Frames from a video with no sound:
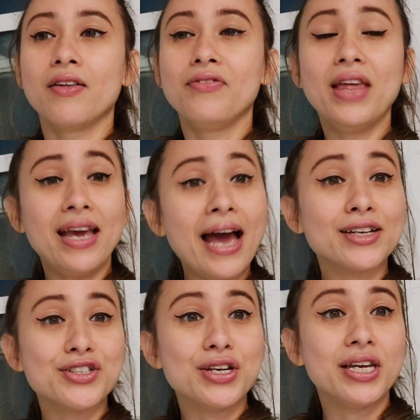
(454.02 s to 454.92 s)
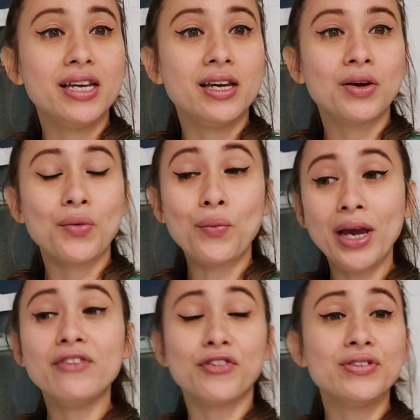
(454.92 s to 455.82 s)
they actually
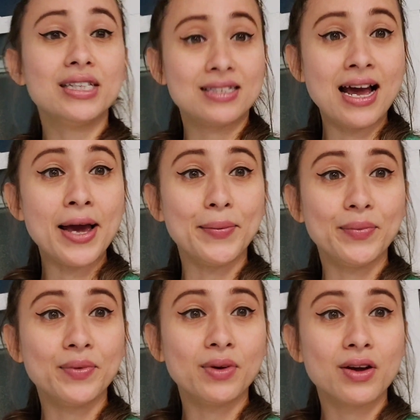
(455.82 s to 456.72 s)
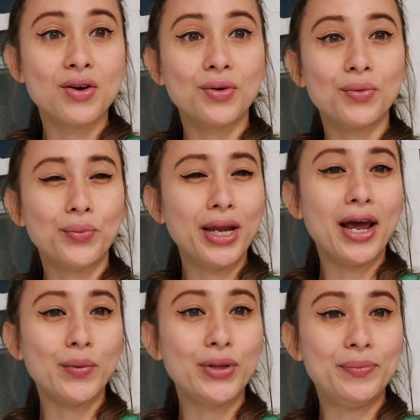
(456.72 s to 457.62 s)
wait for the time when
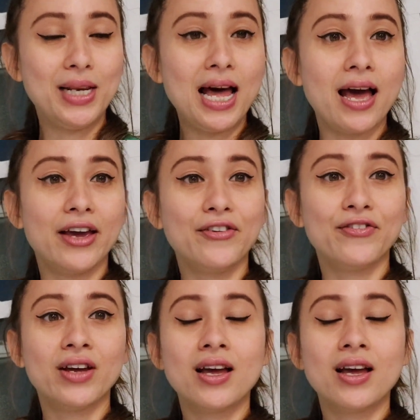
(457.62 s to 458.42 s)
I will be live.